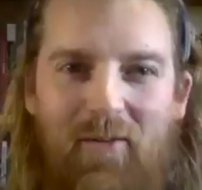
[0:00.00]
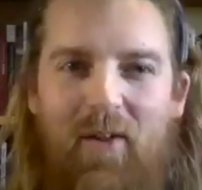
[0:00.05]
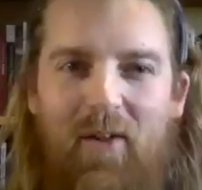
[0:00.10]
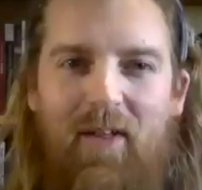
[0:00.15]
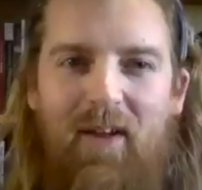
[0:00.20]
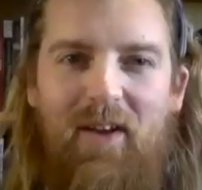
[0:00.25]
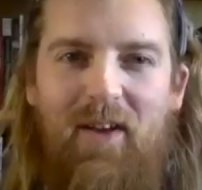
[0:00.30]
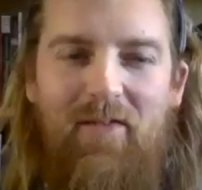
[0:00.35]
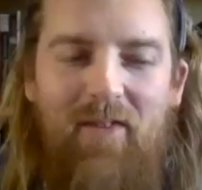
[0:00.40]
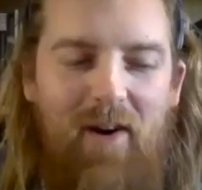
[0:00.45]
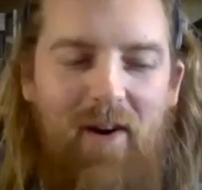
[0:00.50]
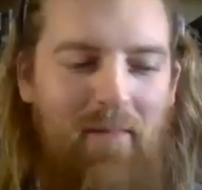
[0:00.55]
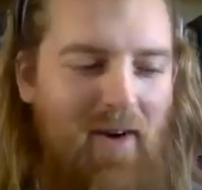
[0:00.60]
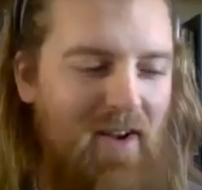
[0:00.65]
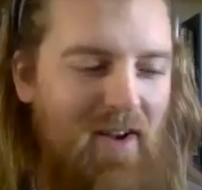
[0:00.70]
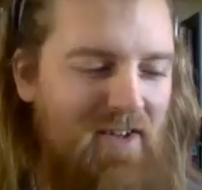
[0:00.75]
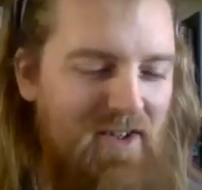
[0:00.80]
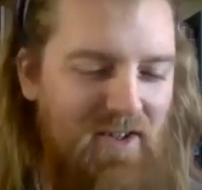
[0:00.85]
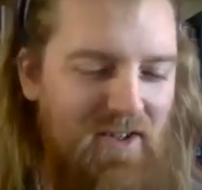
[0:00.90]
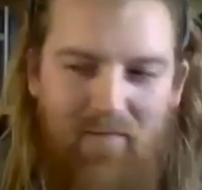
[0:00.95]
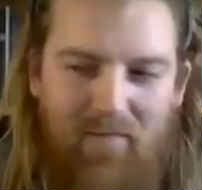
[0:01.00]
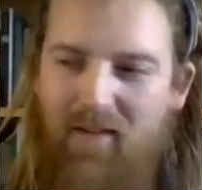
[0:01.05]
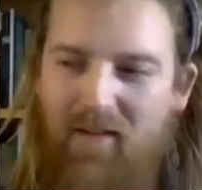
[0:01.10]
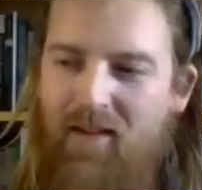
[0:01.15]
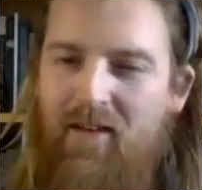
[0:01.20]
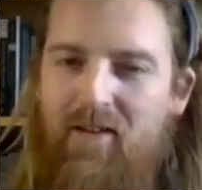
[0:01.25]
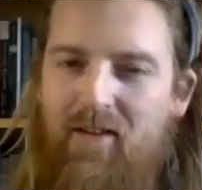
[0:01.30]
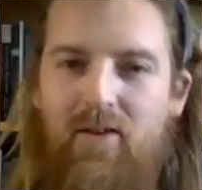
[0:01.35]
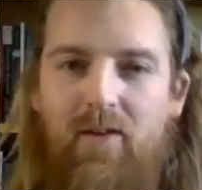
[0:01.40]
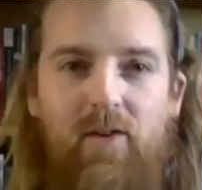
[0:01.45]
Well, thank you very much.
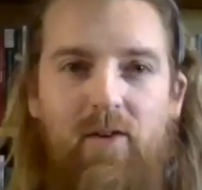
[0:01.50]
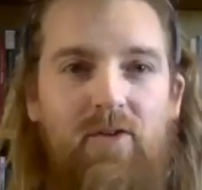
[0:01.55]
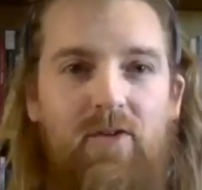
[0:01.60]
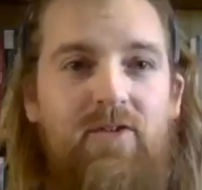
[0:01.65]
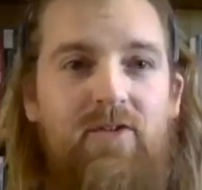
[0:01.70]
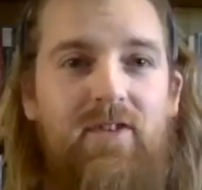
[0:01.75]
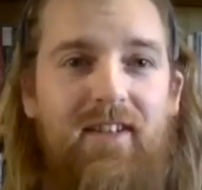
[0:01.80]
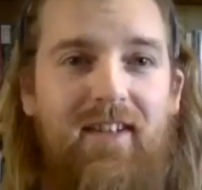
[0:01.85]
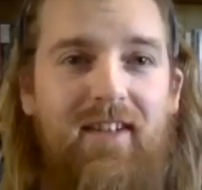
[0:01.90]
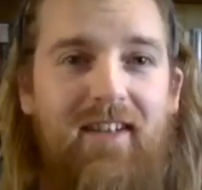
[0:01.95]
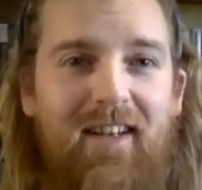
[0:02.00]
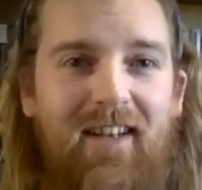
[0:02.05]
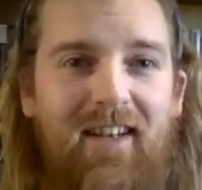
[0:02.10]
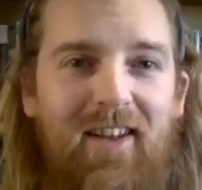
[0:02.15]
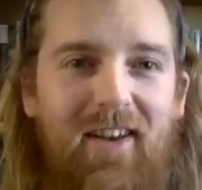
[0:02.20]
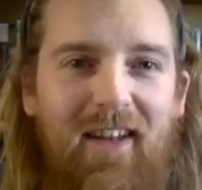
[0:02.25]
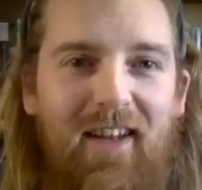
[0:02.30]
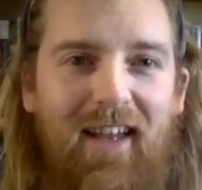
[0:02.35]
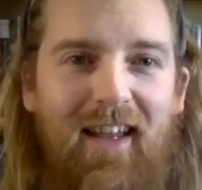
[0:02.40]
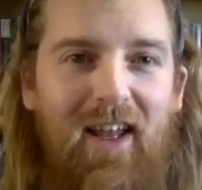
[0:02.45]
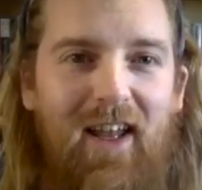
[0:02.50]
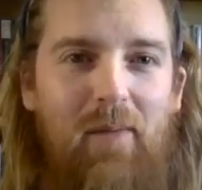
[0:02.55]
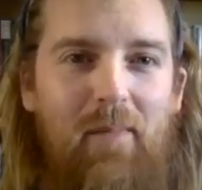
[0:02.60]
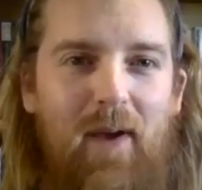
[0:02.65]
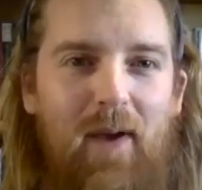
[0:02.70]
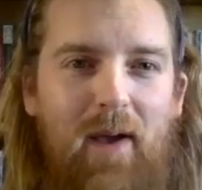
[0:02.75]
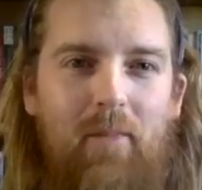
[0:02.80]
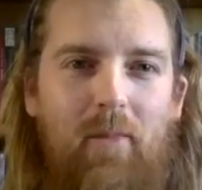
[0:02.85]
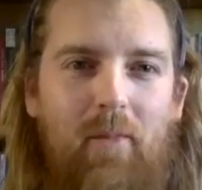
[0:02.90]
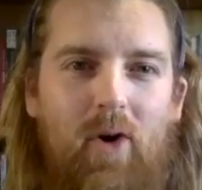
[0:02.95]
So if you're interested in learning a little
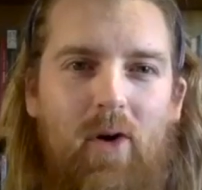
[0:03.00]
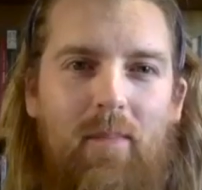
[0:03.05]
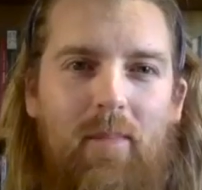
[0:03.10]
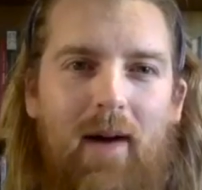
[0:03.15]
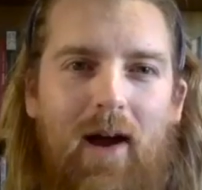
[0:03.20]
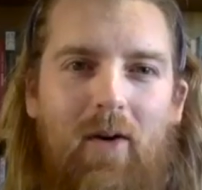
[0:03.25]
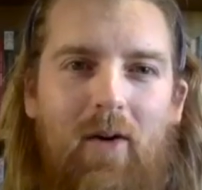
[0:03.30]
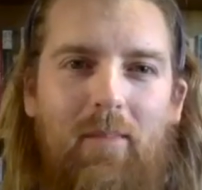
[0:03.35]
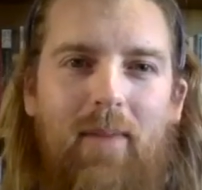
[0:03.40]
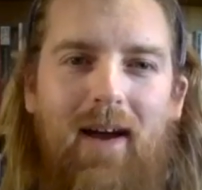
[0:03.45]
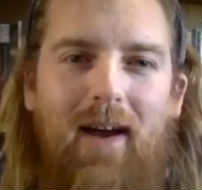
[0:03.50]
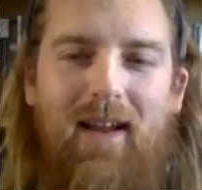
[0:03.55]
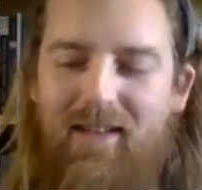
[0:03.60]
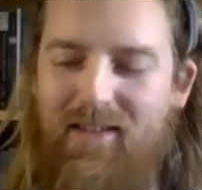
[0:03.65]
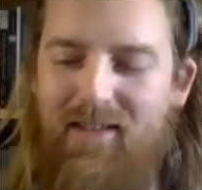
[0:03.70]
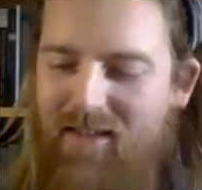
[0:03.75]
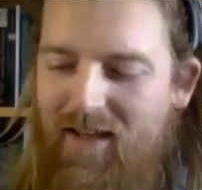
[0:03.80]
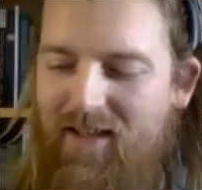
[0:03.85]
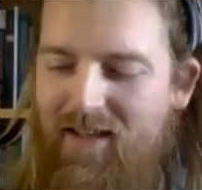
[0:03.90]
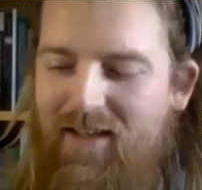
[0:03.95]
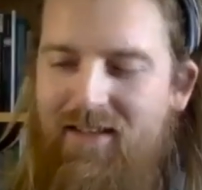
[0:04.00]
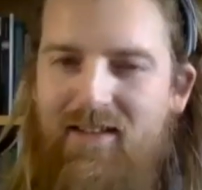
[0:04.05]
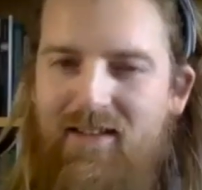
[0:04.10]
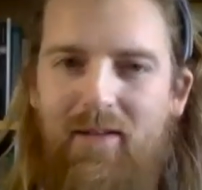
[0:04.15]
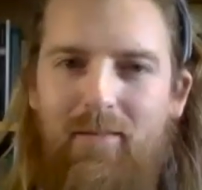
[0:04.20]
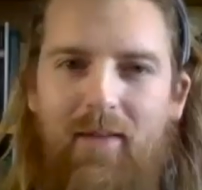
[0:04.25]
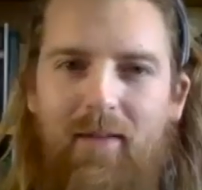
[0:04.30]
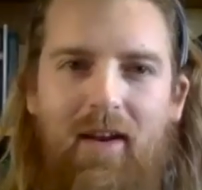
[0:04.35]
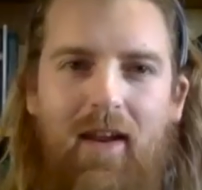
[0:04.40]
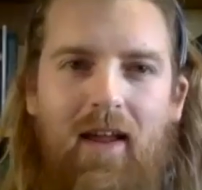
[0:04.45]
bit more about
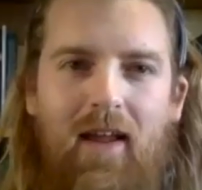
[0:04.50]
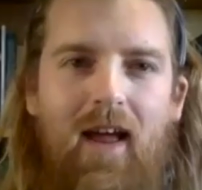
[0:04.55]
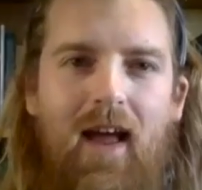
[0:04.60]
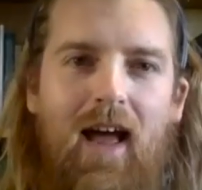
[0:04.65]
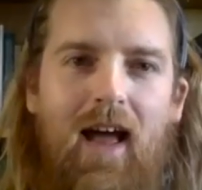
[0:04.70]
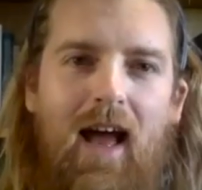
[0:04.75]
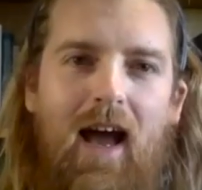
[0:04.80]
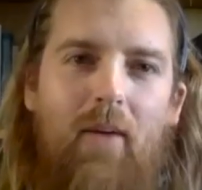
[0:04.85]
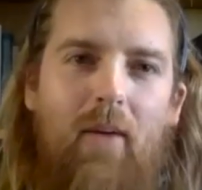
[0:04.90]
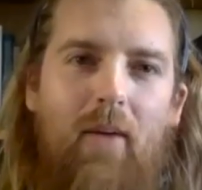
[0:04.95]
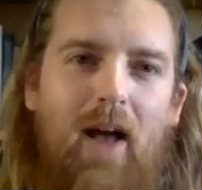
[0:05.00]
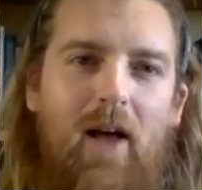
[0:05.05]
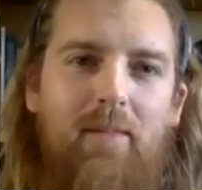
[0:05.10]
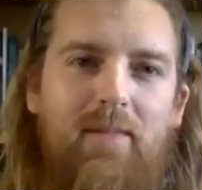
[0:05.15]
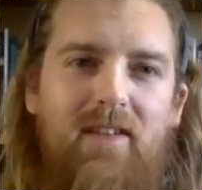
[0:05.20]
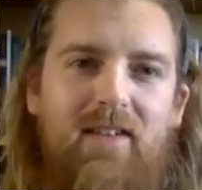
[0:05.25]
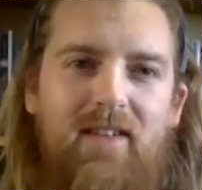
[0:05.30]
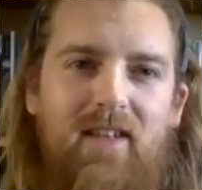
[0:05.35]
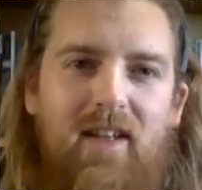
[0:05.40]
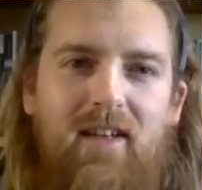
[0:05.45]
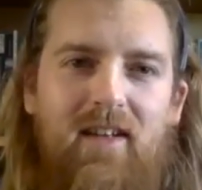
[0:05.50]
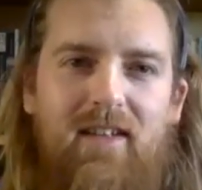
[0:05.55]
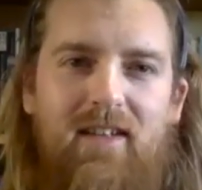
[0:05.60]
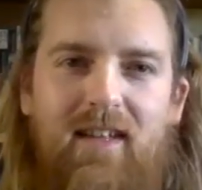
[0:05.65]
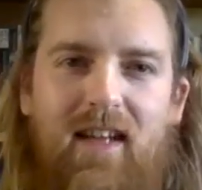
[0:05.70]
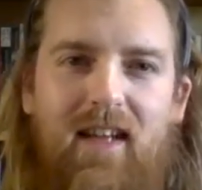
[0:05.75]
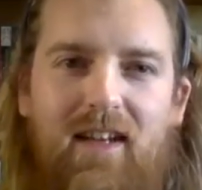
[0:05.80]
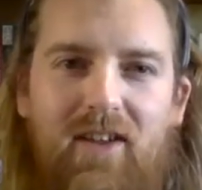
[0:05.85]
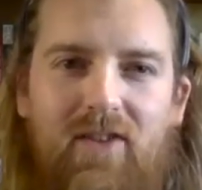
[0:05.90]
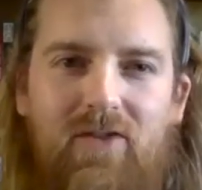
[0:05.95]
panpsychism and how it helps us to
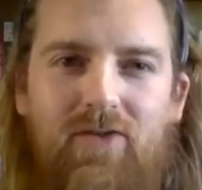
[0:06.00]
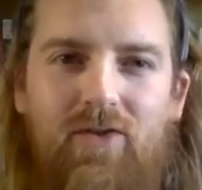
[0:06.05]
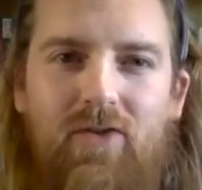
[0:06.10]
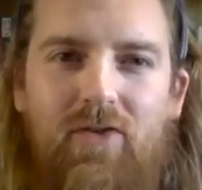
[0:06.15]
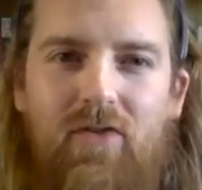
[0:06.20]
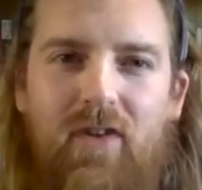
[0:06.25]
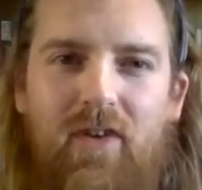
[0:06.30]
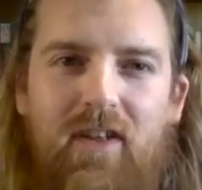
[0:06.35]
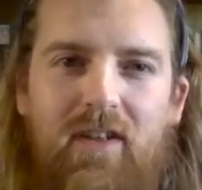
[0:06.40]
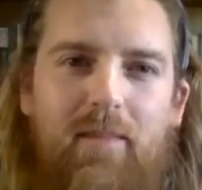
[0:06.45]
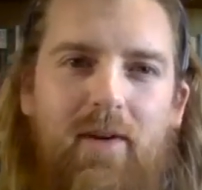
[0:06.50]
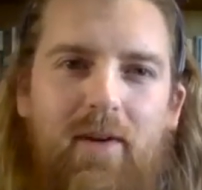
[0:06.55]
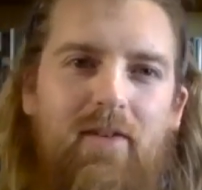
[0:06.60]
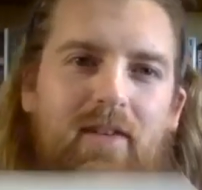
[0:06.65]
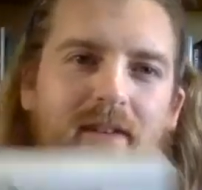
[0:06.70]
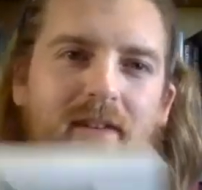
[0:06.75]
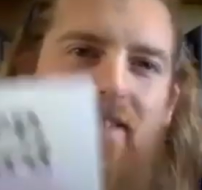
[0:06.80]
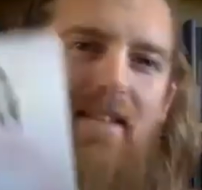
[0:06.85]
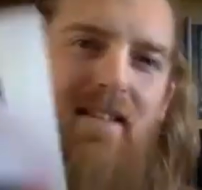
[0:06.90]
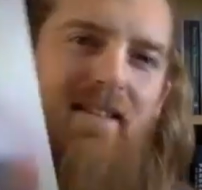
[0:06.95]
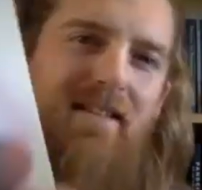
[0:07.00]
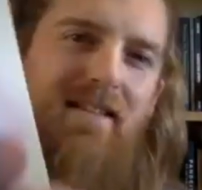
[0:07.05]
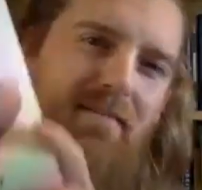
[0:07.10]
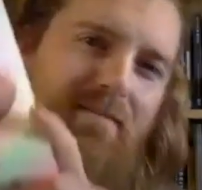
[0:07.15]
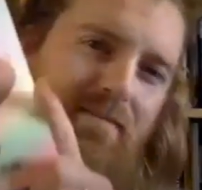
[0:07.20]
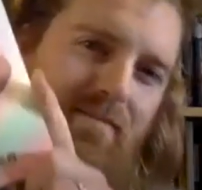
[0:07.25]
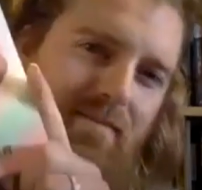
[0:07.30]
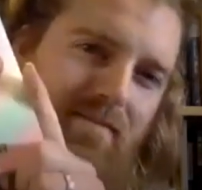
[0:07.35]
understand extraordinary experiences,